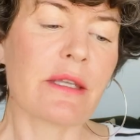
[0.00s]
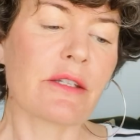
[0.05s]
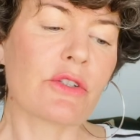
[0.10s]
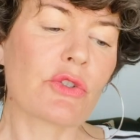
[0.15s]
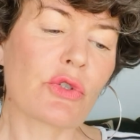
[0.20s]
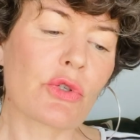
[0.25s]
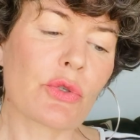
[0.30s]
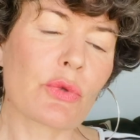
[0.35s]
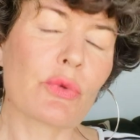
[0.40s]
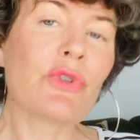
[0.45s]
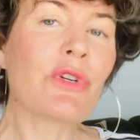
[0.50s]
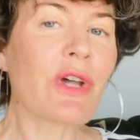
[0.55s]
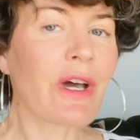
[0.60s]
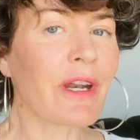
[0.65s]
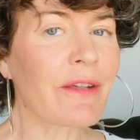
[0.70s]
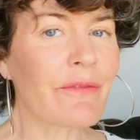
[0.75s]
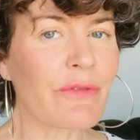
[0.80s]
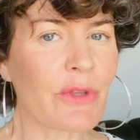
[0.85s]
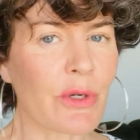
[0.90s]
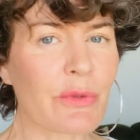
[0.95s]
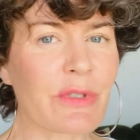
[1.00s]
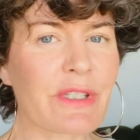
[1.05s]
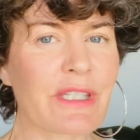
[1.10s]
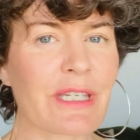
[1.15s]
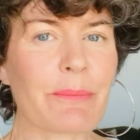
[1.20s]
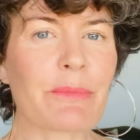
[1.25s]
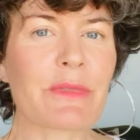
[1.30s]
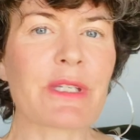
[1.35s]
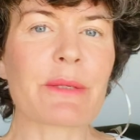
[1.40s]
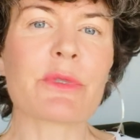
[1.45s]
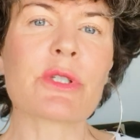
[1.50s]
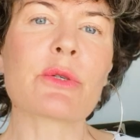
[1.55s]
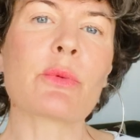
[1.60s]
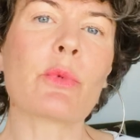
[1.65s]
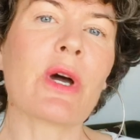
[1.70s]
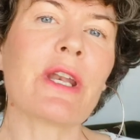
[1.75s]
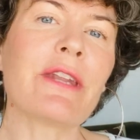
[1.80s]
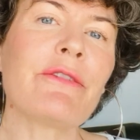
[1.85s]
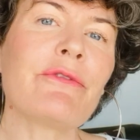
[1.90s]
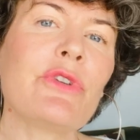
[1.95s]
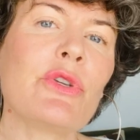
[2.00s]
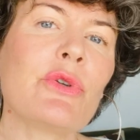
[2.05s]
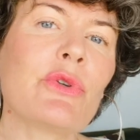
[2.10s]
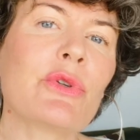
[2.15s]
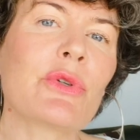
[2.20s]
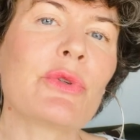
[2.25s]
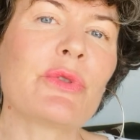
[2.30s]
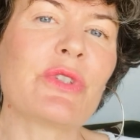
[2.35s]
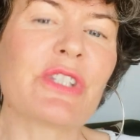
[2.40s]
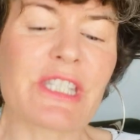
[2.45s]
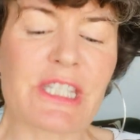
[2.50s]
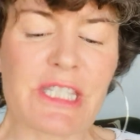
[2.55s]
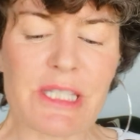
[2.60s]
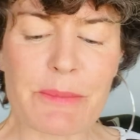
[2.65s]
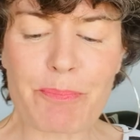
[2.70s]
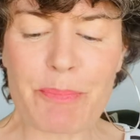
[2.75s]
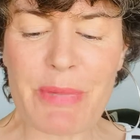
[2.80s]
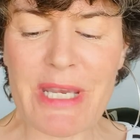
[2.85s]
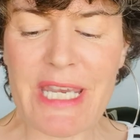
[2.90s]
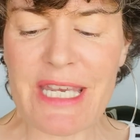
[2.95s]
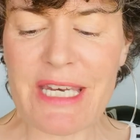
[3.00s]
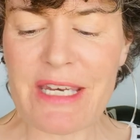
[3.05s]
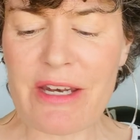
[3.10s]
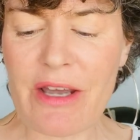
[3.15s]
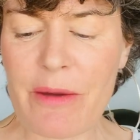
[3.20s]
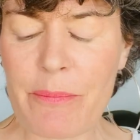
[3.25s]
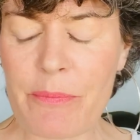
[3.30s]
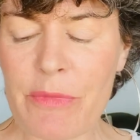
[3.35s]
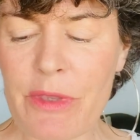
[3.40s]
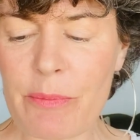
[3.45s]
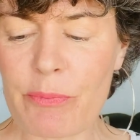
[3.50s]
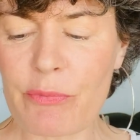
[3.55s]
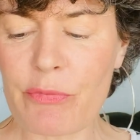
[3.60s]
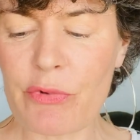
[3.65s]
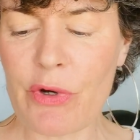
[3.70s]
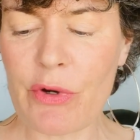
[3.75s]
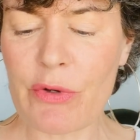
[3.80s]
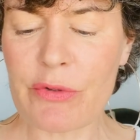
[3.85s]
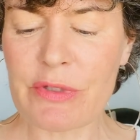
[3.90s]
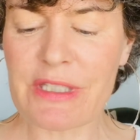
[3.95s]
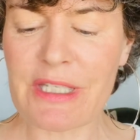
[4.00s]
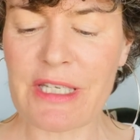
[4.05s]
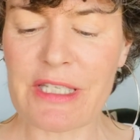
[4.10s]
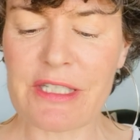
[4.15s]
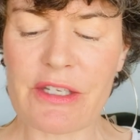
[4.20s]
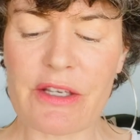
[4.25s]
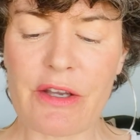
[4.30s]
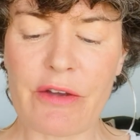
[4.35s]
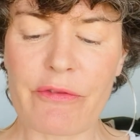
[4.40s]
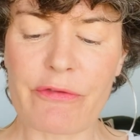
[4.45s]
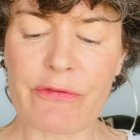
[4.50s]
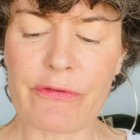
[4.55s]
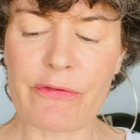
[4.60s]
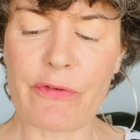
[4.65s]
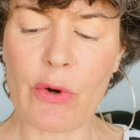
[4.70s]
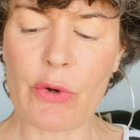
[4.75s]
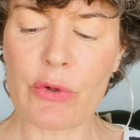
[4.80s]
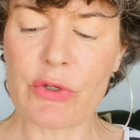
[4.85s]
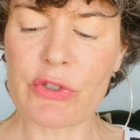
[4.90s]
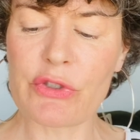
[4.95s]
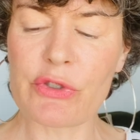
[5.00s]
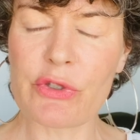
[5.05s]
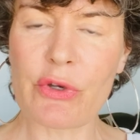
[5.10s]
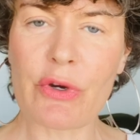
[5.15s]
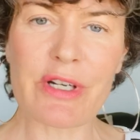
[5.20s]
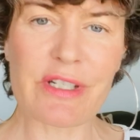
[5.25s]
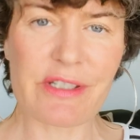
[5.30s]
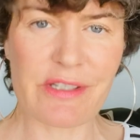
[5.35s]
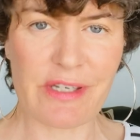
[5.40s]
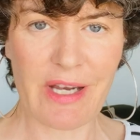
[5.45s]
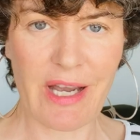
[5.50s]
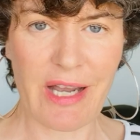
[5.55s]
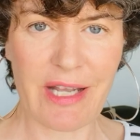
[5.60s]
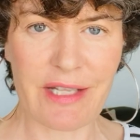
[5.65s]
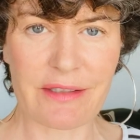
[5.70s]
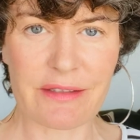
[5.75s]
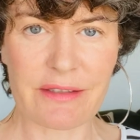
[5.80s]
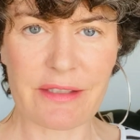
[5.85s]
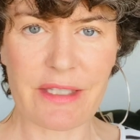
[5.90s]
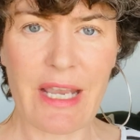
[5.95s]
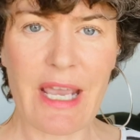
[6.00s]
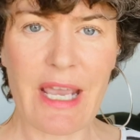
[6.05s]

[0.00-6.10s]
to none of those symptoms. What if you could speed up the process for your child